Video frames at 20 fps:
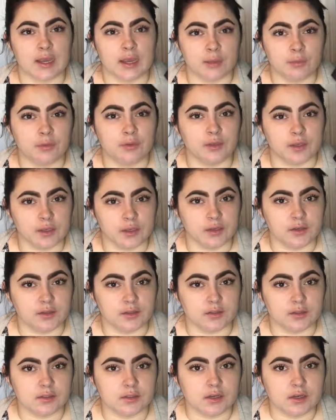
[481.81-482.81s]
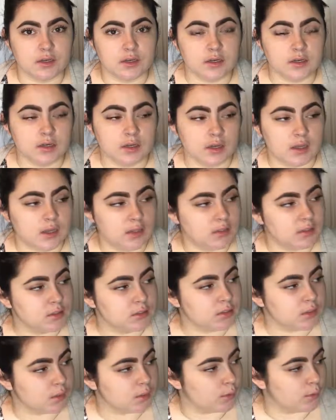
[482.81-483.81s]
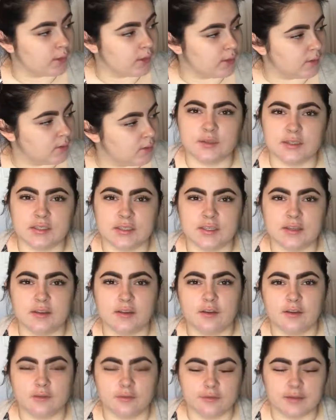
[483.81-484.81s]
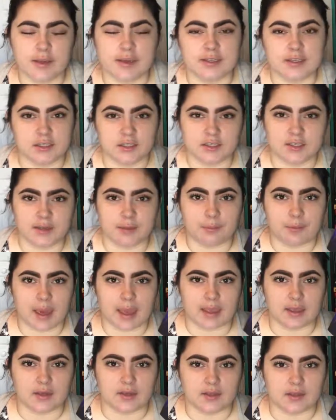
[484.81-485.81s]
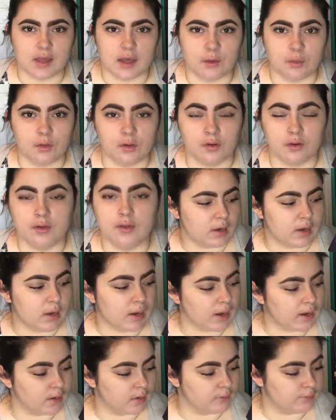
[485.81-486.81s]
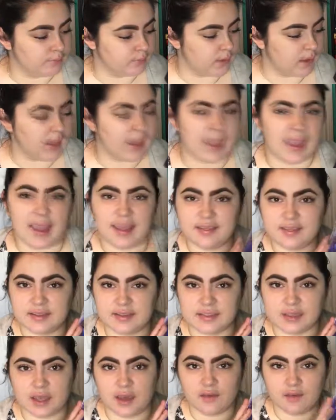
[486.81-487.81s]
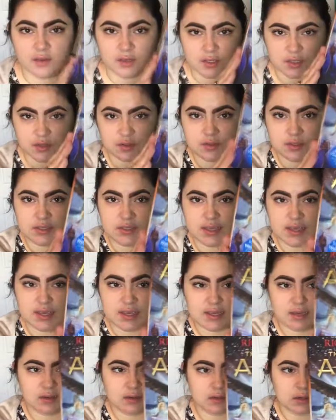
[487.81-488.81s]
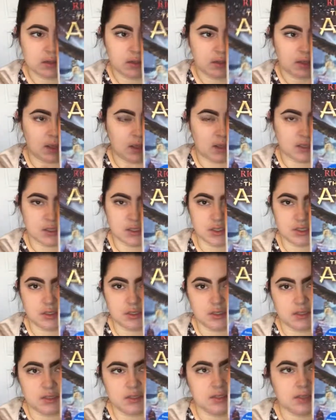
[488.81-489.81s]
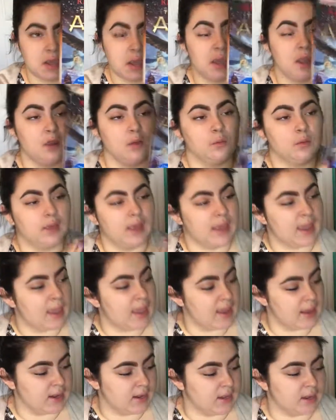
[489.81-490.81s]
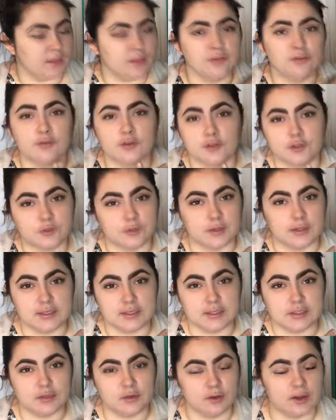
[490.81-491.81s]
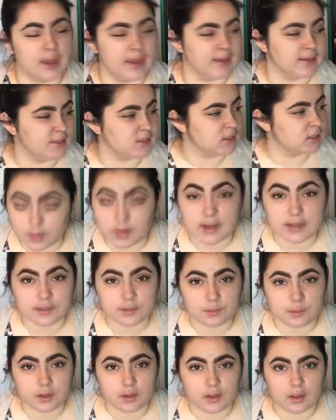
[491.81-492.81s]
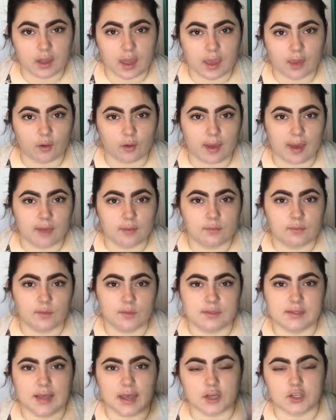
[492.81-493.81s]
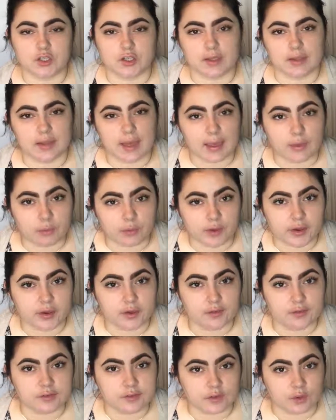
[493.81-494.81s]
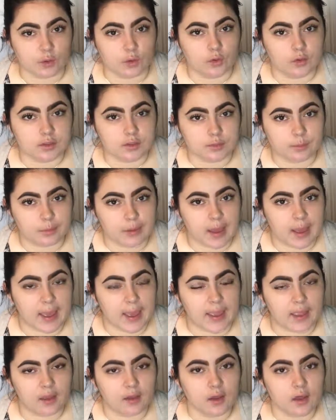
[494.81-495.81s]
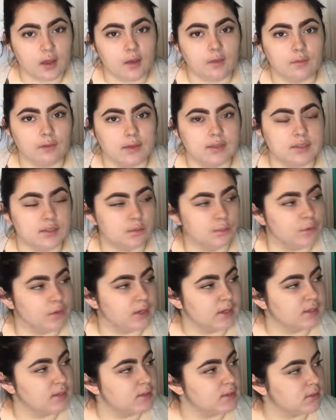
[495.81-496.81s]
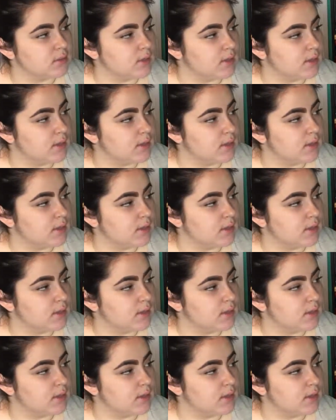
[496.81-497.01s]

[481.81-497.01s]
a couple years, so it was fun to step back into that world. But I, I hate this cover. Do you see it? It's just, it's terrible. I hate it. And the first one is so nice. The next book I grabbed was actually Library of Souls by Ransom Riggs.